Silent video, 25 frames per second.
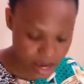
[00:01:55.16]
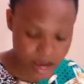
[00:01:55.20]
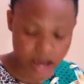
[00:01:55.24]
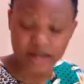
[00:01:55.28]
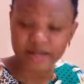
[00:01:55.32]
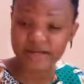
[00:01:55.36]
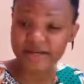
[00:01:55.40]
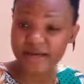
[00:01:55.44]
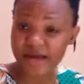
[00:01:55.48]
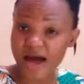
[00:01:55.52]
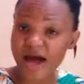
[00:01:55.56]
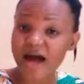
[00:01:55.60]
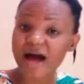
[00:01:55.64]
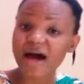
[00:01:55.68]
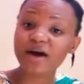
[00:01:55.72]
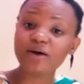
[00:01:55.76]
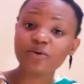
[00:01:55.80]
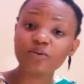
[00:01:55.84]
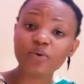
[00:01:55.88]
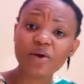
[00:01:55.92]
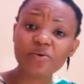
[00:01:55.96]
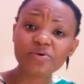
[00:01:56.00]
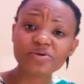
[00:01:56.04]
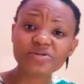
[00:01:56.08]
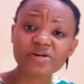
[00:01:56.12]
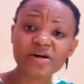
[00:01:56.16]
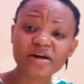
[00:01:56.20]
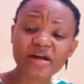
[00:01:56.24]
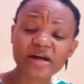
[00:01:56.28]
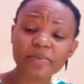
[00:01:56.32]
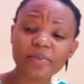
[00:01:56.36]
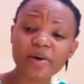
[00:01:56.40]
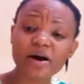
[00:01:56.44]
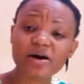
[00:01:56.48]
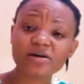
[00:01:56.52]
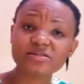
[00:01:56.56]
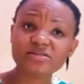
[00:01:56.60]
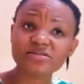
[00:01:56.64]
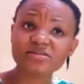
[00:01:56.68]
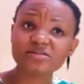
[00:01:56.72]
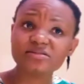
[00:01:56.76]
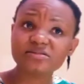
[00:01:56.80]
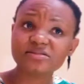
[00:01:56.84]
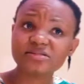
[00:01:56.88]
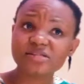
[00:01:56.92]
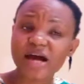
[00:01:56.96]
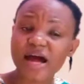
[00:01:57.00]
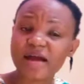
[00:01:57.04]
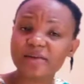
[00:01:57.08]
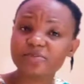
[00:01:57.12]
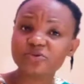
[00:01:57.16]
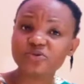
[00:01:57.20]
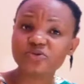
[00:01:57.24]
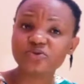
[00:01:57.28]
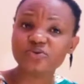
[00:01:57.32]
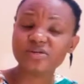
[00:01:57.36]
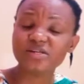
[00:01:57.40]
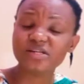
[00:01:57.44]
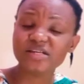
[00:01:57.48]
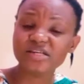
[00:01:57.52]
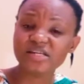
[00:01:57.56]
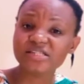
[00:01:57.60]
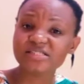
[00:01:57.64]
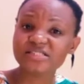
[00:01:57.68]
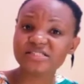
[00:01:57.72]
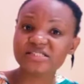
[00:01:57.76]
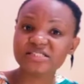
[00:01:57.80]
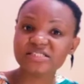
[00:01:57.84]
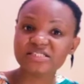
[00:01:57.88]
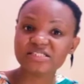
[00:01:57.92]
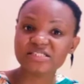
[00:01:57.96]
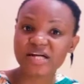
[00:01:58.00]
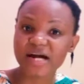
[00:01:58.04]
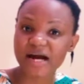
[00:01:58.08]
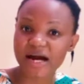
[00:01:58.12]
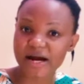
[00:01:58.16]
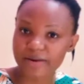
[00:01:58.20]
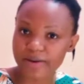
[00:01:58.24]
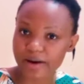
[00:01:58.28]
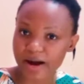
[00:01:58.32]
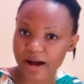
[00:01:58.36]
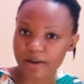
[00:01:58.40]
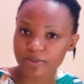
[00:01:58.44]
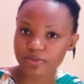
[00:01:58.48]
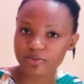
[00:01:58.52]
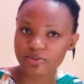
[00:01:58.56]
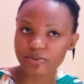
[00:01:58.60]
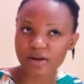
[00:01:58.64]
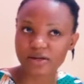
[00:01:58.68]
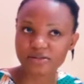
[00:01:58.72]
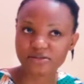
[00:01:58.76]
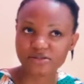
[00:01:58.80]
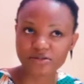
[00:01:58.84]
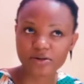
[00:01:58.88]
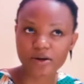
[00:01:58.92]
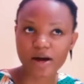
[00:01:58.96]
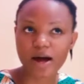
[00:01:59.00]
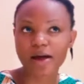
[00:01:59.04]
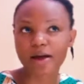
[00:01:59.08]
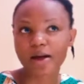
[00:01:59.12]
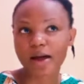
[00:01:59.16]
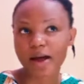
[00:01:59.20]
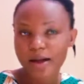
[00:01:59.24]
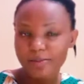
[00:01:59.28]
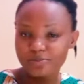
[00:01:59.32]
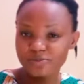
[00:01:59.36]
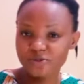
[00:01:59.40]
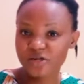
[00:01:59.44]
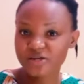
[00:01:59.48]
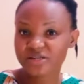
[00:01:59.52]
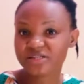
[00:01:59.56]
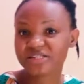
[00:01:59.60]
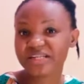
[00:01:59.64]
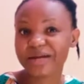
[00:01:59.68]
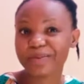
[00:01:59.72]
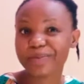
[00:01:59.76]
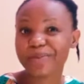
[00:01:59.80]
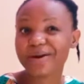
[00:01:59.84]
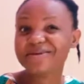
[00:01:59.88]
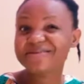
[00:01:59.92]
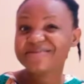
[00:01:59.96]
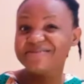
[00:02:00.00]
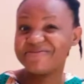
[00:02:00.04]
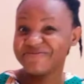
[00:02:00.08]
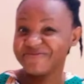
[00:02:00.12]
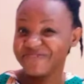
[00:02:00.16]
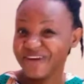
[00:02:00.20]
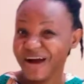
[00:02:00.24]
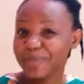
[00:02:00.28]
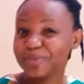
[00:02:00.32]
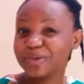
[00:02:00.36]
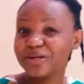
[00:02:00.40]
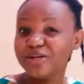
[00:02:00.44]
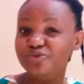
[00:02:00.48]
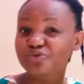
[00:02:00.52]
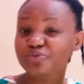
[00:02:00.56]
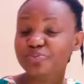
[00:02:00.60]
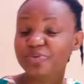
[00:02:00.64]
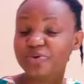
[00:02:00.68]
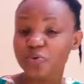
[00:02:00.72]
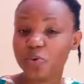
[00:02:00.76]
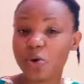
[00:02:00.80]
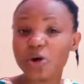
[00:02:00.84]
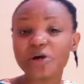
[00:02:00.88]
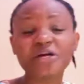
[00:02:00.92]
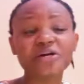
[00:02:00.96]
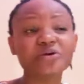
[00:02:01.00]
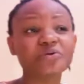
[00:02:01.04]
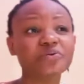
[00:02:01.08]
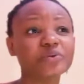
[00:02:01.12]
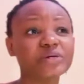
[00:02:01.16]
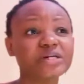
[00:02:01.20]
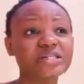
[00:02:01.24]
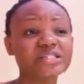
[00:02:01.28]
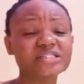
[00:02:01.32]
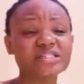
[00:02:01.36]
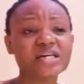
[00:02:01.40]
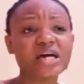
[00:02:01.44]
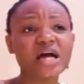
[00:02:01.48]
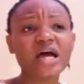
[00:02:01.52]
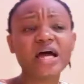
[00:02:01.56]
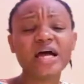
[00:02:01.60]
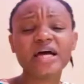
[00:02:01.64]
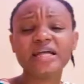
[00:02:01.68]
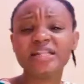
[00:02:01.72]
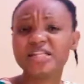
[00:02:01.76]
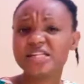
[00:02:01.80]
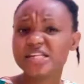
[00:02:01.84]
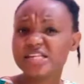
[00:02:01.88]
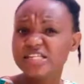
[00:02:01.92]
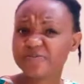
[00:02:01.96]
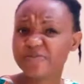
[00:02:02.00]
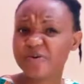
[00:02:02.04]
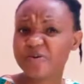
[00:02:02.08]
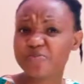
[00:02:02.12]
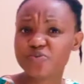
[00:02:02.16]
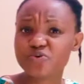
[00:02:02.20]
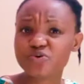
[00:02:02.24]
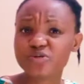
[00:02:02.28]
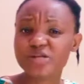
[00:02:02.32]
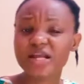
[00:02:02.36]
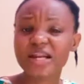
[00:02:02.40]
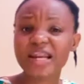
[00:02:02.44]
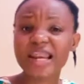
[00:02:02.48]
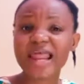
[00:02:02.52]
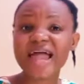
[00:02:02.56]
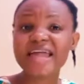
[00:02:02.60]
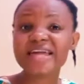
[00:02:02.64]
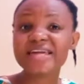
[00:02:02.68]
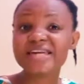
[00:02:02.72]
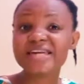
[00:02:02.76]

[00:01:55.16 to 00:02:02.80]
Yeah, when we talk about time to eat in Arab, so I'm talking about the family you'll be working with. These people, they like